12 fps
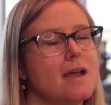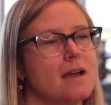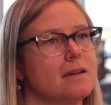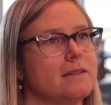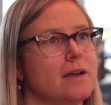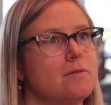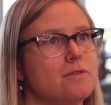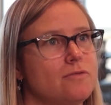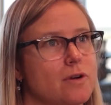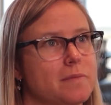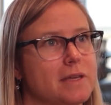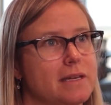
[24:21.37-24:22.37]
and they will
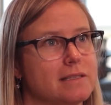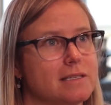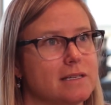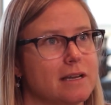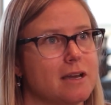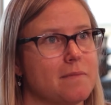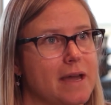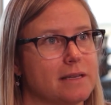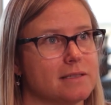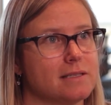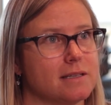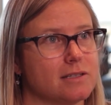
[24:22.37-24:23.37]
form the incident
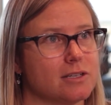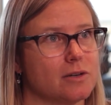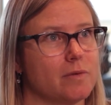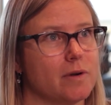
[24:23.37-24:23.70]
command center